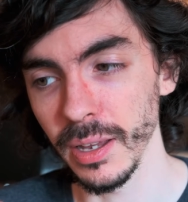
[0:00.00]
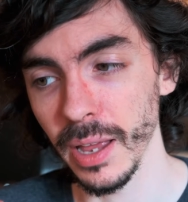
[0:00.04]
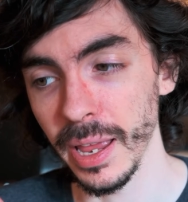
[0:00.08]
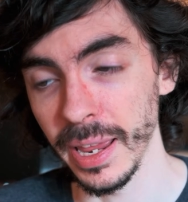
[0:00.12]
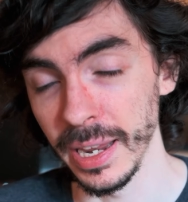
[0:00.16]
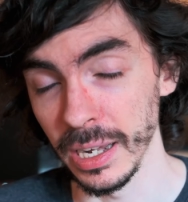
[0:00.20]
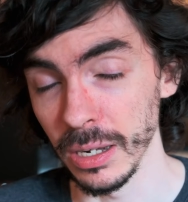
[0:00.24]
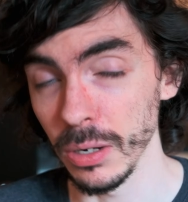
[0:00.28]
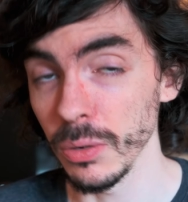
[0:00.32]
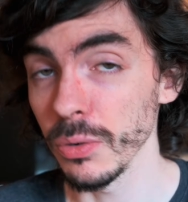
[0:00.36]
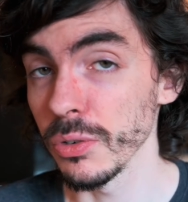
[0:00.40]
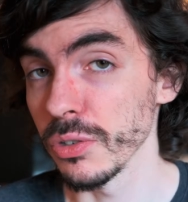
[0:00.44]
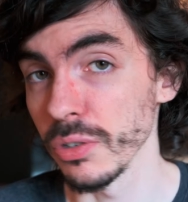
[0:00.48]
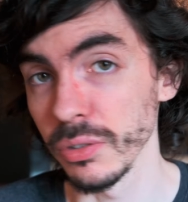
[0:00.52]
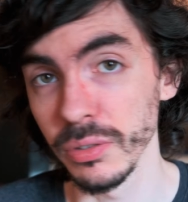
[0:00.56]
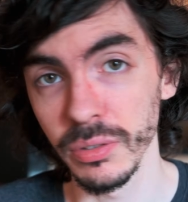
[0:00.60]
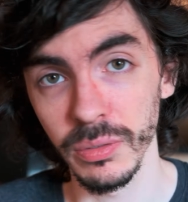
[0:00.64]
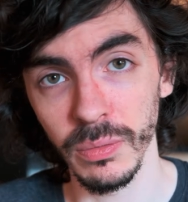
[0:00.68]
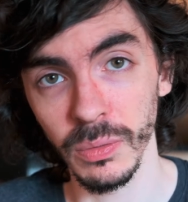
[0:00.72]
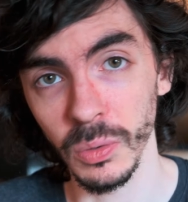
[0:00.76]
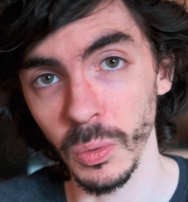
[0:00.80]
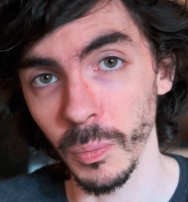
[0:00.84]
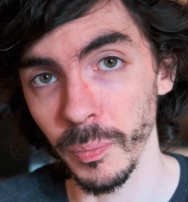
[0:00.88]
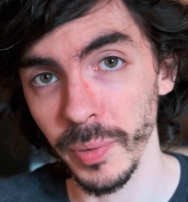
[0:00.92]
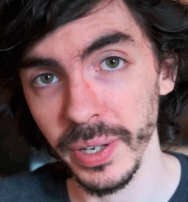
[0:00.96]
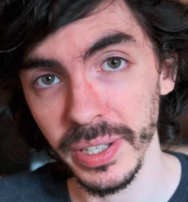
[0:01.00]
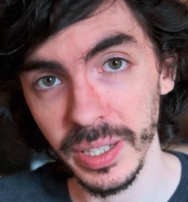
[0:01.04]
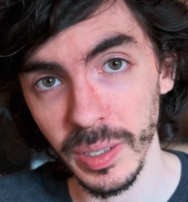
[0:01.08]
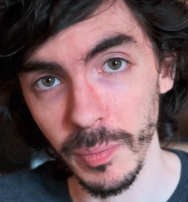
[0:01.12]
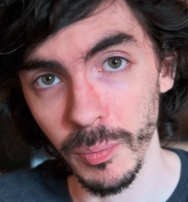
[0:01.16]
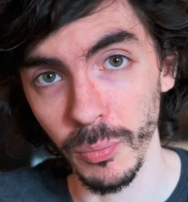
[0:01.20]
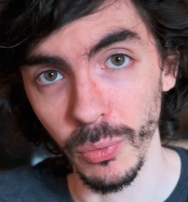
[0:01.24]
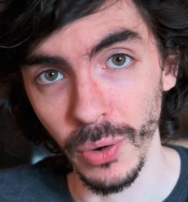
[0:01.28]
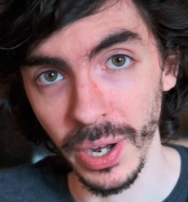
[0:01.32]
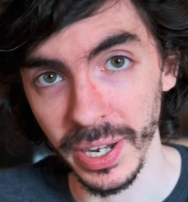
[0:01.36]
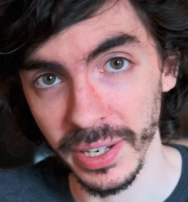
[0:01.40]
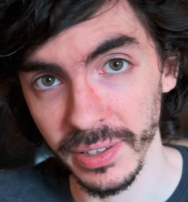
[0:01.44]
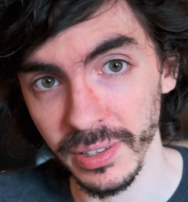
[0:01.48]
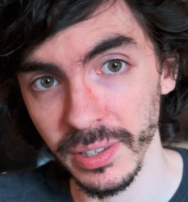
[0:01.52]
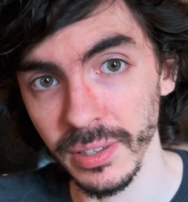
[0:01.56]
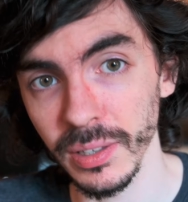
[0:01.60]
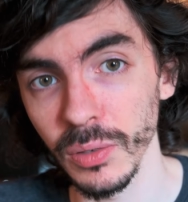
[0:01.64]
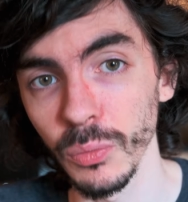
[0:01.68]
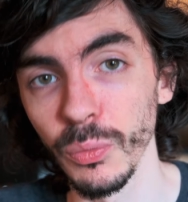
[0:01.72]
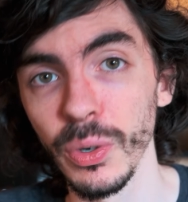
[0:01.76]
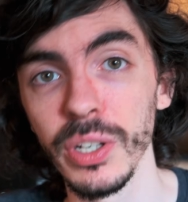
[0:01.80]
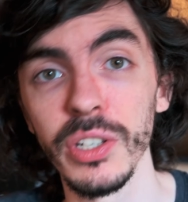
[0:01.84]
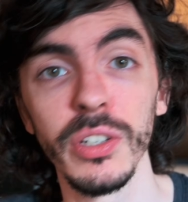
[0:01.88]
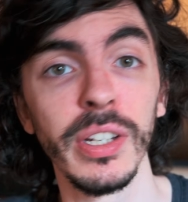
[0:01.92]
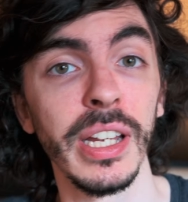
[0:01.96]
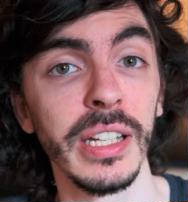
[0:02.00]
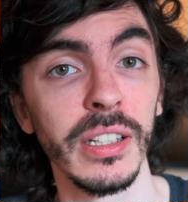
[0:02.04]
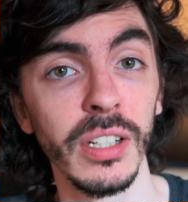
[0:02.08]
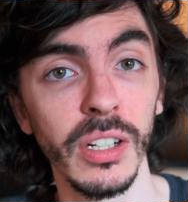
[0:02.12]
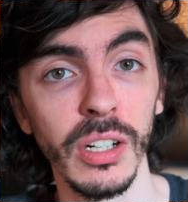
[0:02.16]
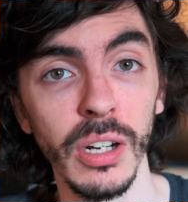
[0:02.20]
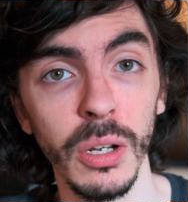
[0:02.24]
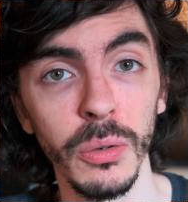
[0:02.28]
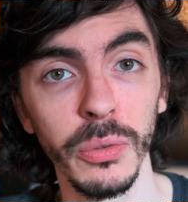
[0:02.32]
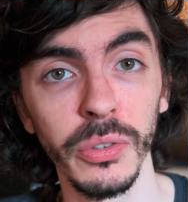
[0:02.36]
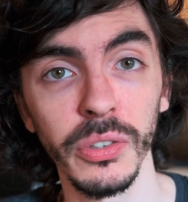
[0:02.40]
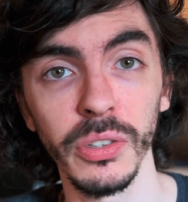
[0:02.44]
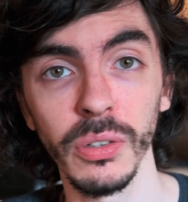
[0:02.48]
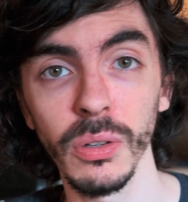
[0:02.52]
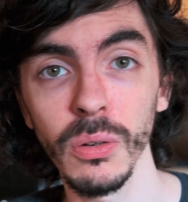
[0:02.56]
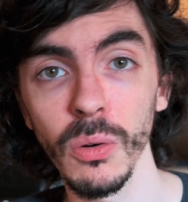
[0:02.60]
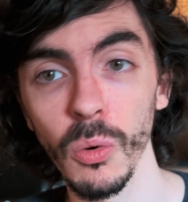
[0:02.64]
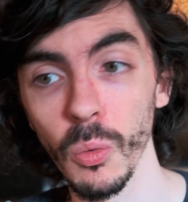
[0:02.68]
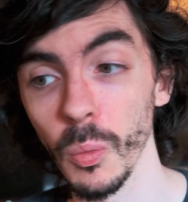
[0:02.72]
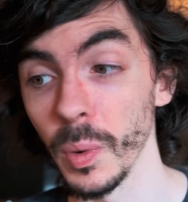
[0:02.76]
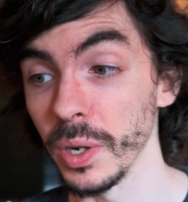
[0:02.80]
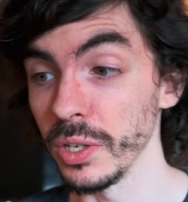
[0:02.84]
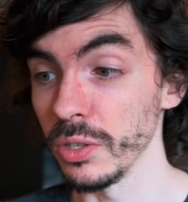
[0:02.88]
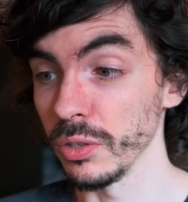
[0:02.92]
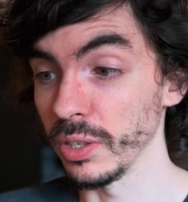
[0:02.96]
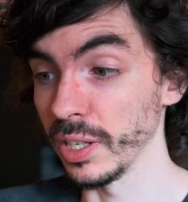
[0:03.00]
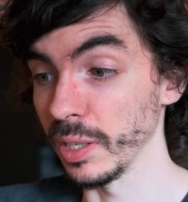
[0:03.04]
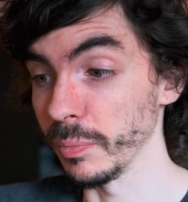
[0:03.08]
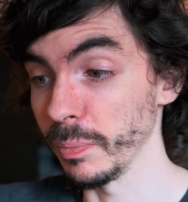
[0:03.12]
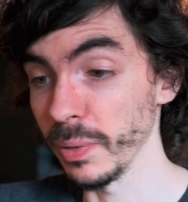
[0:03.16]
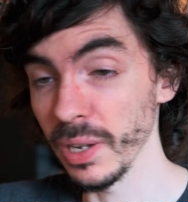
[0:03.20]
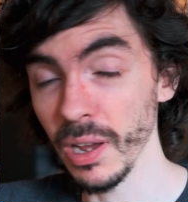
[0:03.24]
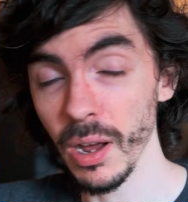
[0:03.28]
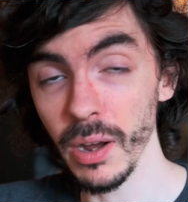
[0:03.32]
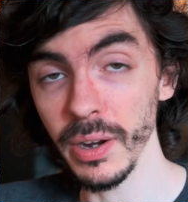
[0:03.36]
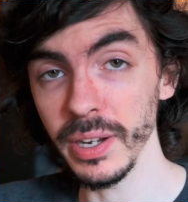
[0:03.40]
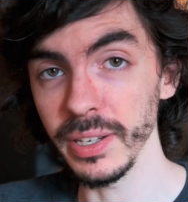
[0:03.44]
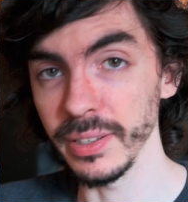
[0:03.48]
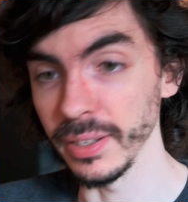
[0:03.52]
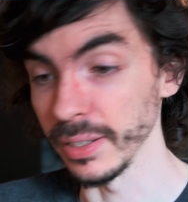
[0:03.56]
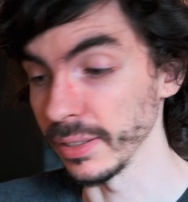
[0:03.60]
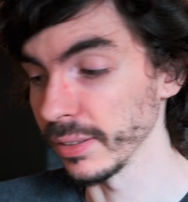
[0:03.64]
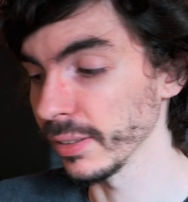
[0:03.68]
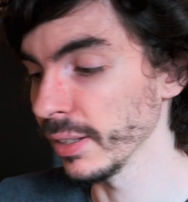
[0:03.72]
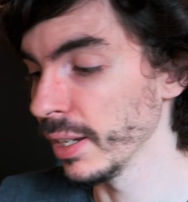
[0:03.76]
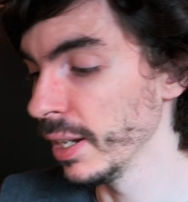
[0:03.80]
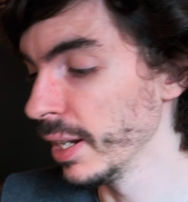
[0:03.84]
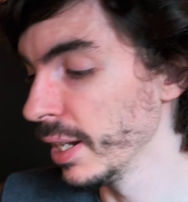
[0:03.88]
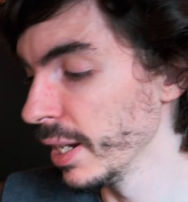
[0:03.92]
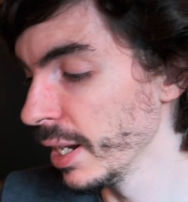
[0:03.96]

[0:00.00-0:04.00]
illusion completely breaks when you get closer or when you get behind it.